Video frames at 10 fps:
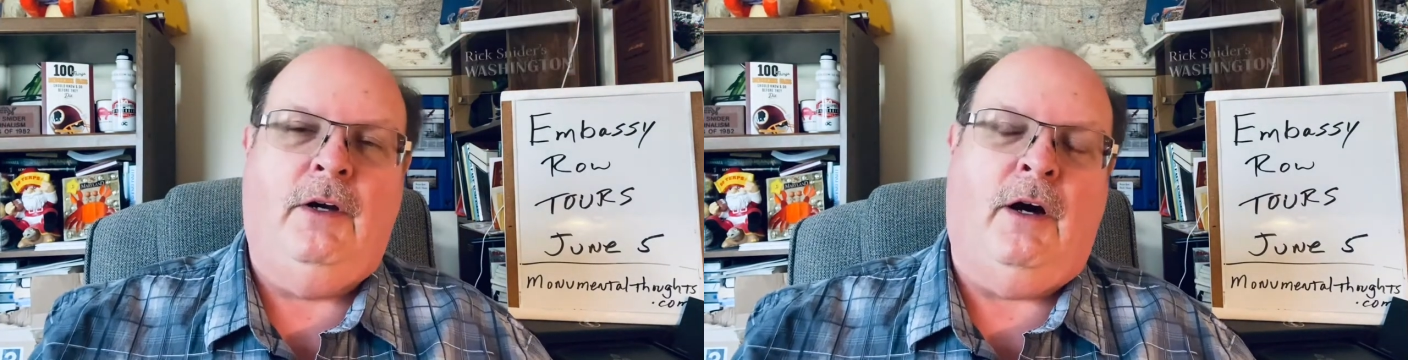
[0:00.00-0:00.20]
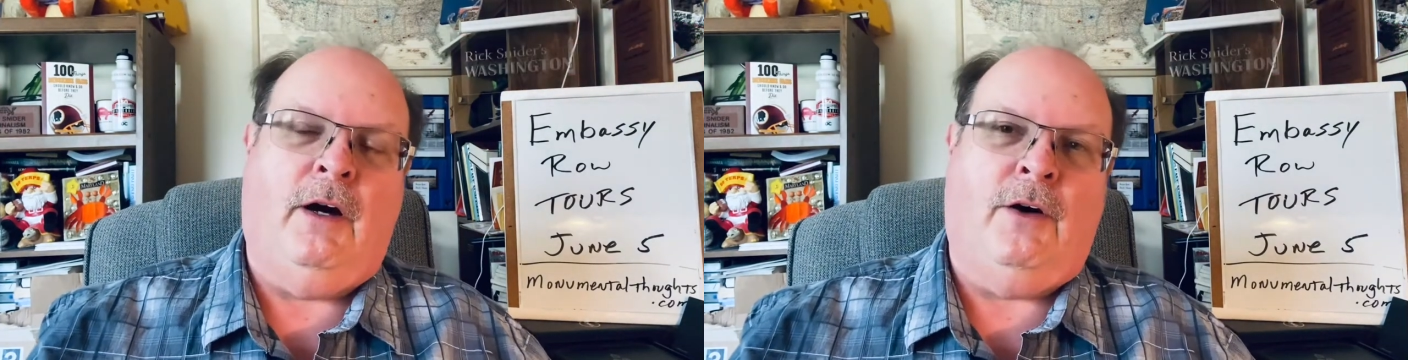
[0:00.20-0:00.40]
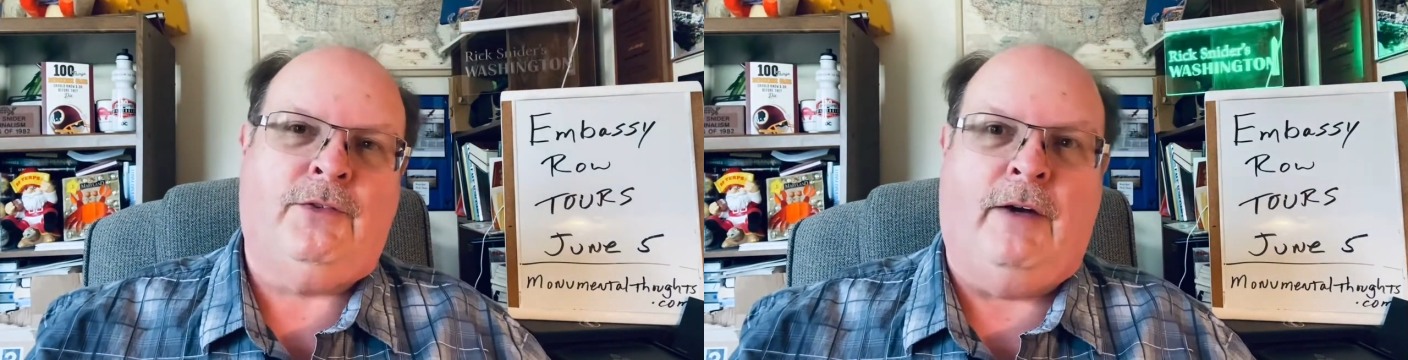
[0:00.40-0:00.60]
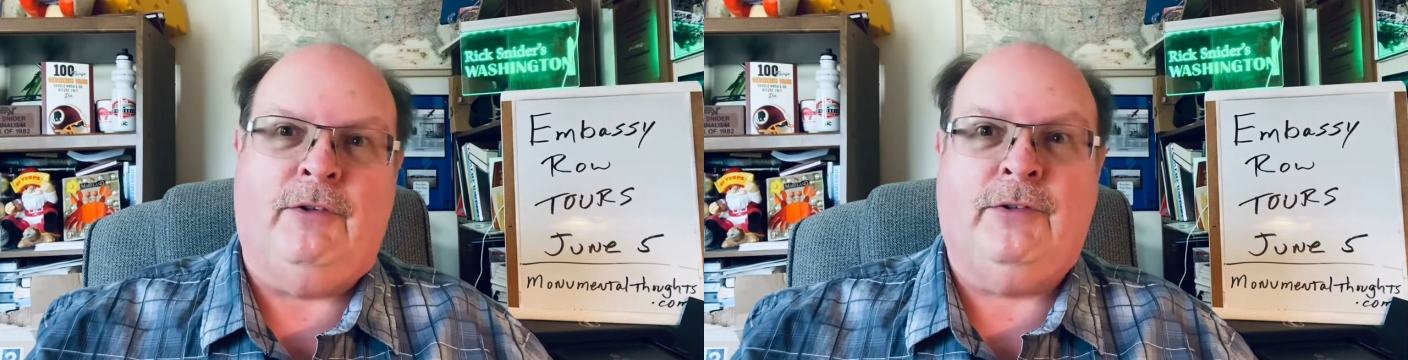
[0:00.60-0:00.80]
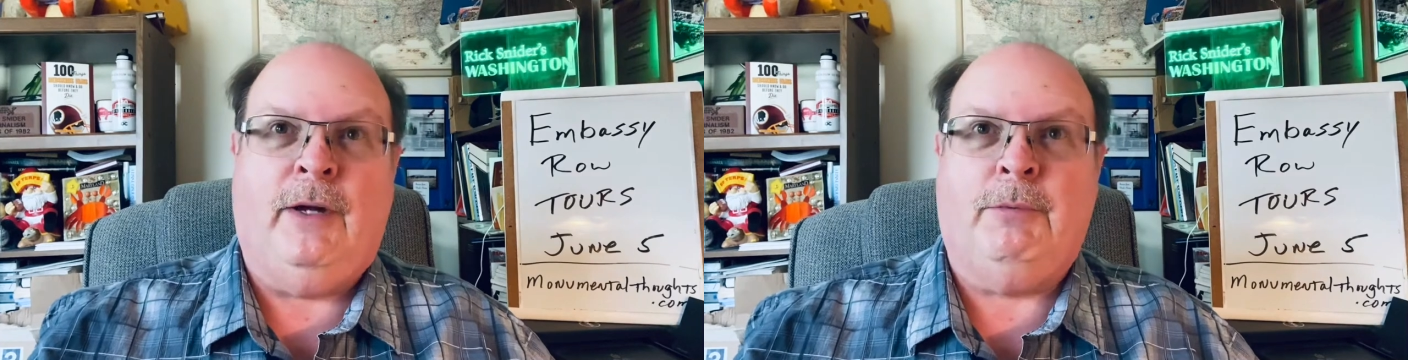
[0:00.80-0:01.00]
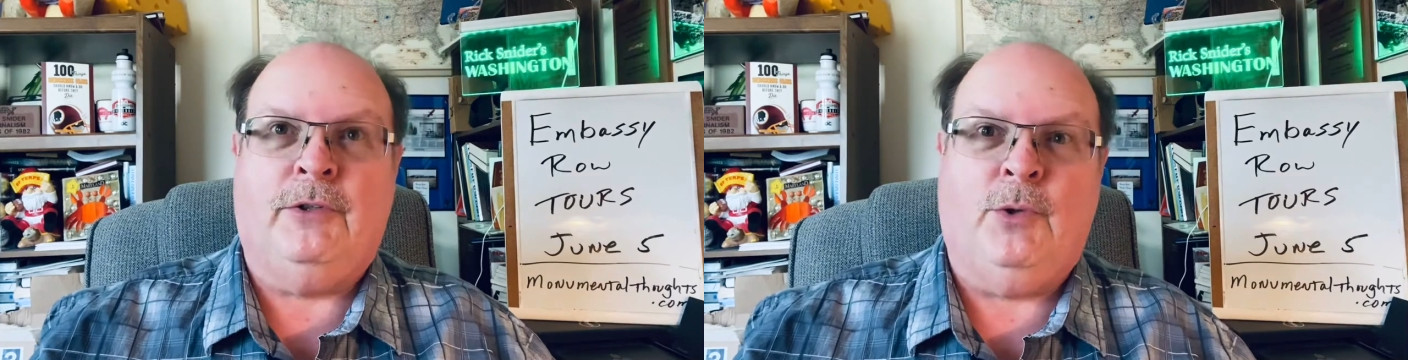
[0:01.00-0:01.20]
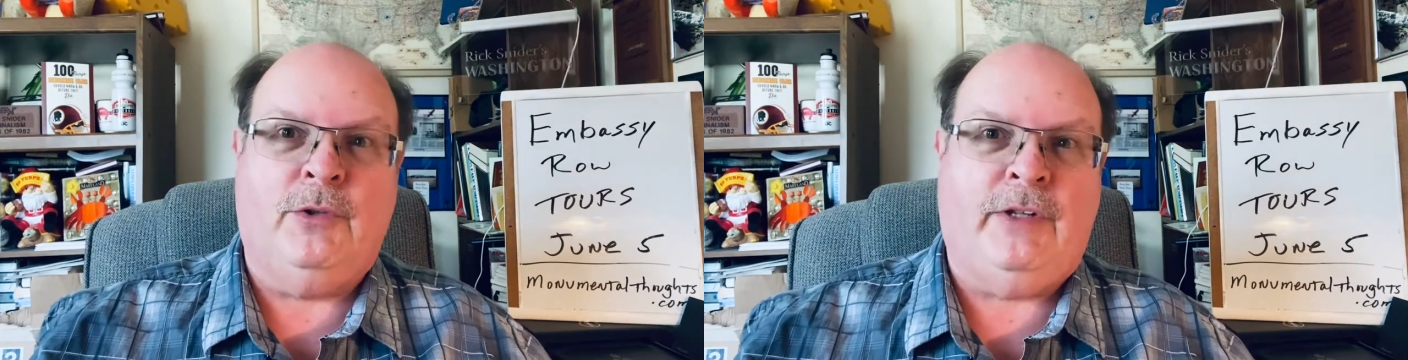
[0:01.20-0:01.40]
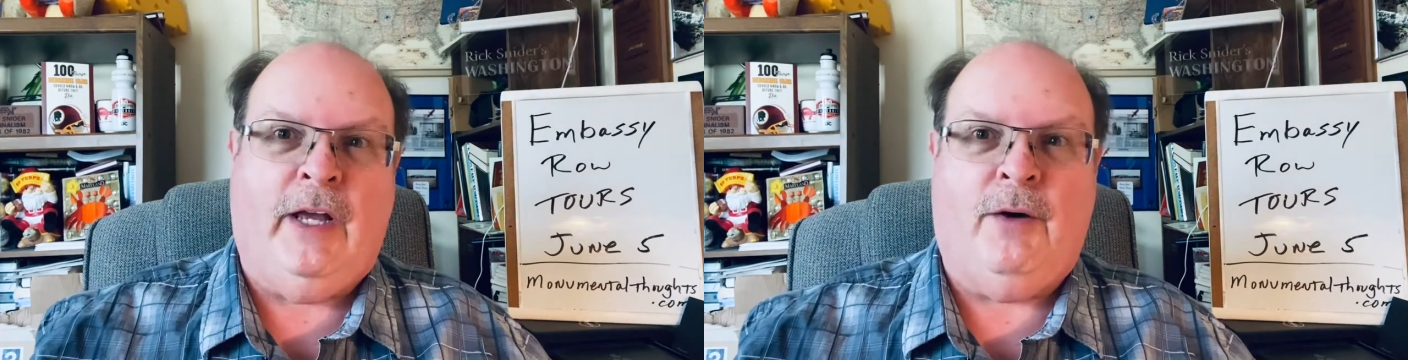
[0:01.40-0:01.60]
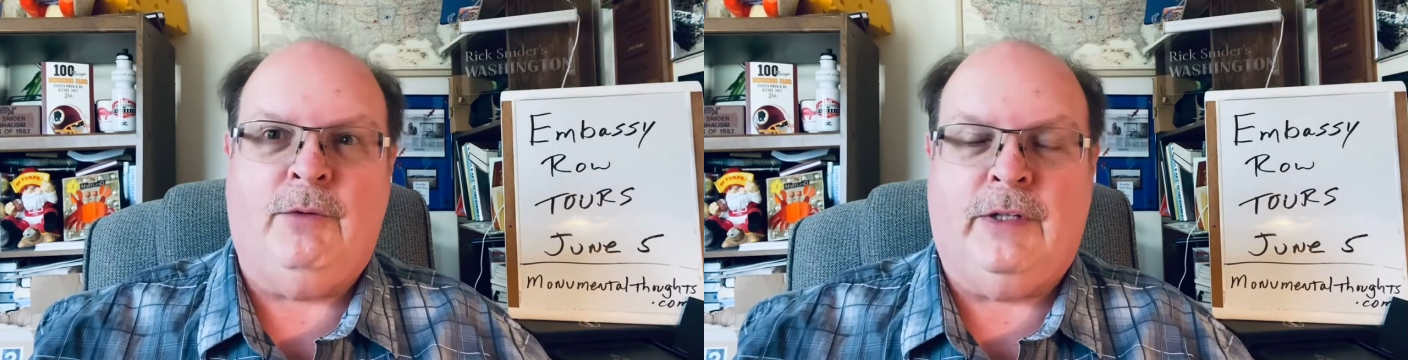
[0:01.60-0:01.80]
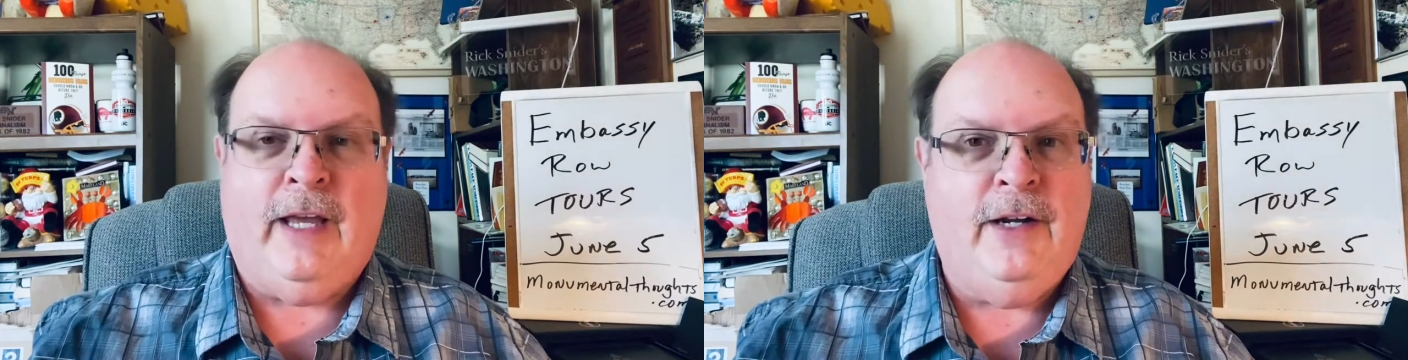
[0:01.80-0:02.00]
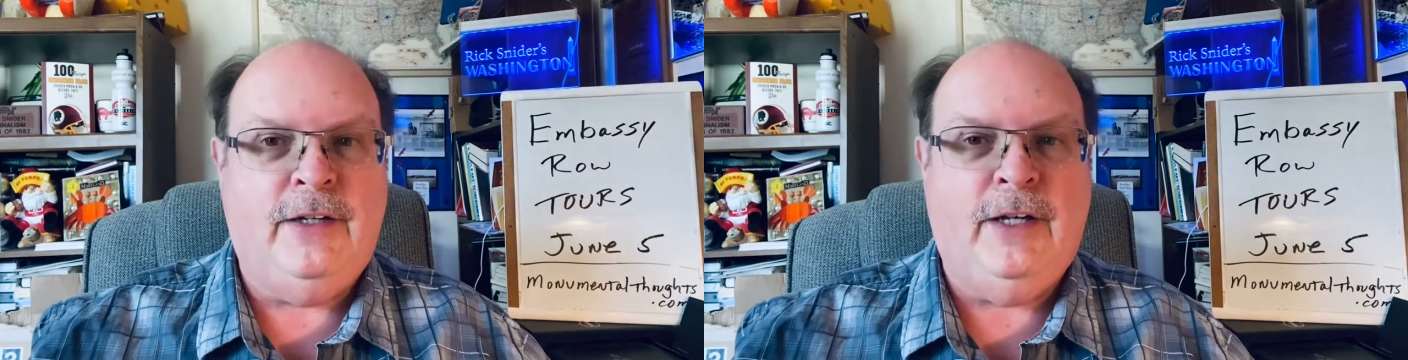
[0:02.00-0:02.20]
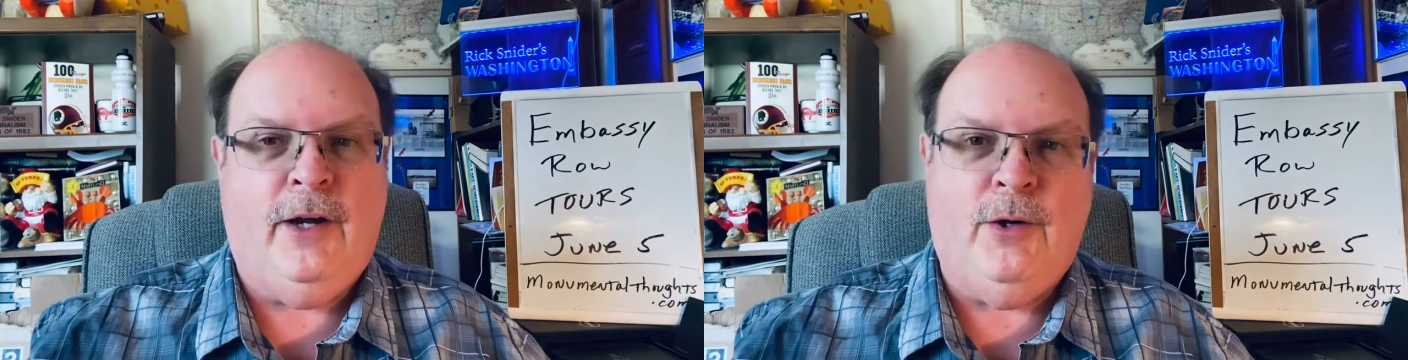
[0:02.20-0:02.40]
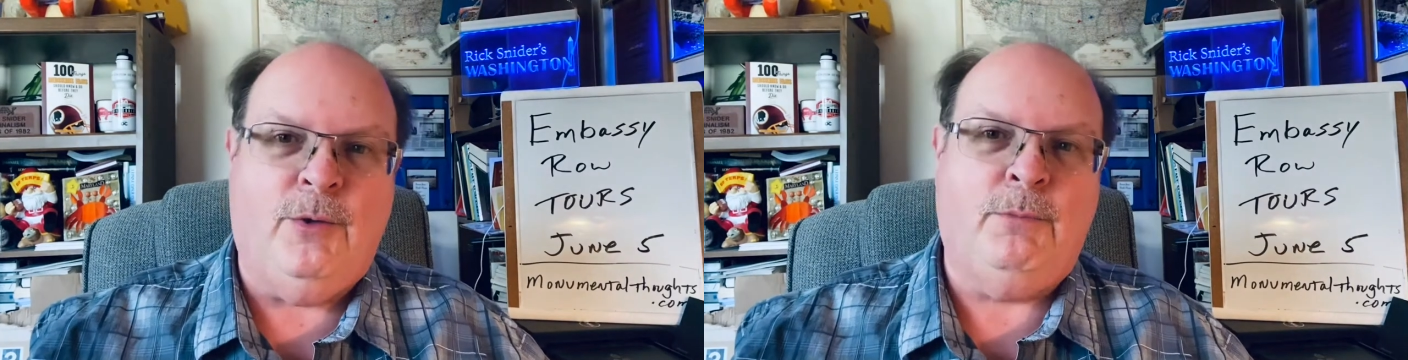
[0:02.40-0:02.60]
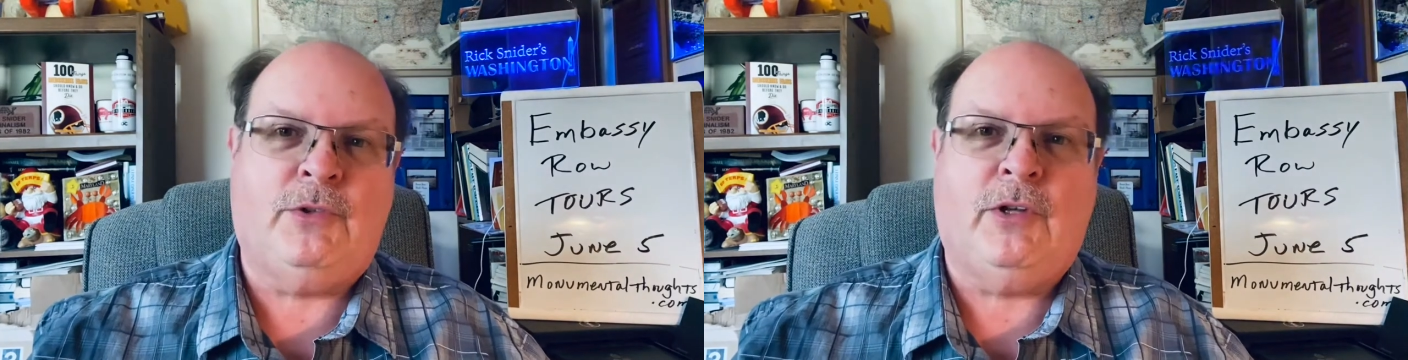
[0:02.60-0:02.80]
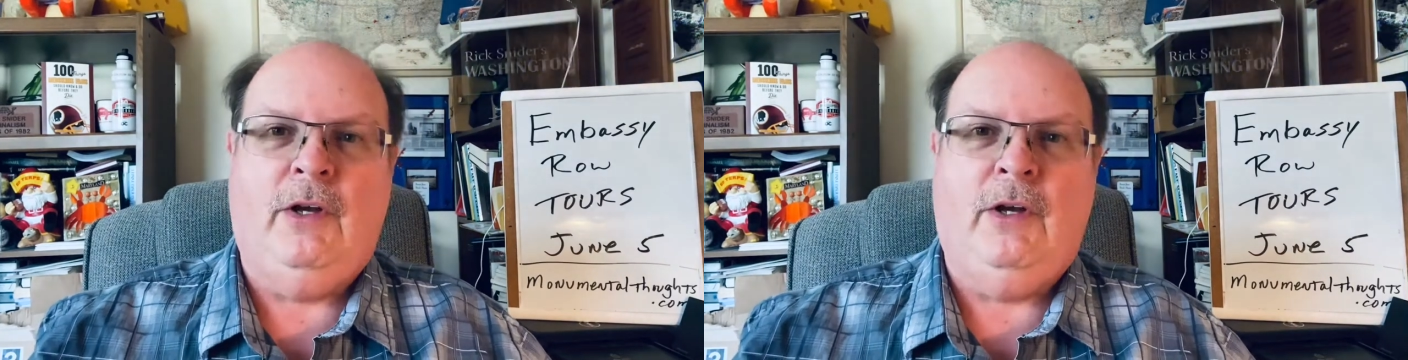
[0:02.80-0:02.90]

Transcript: I uh, also have a separate Georgetown with the Kennedy homes.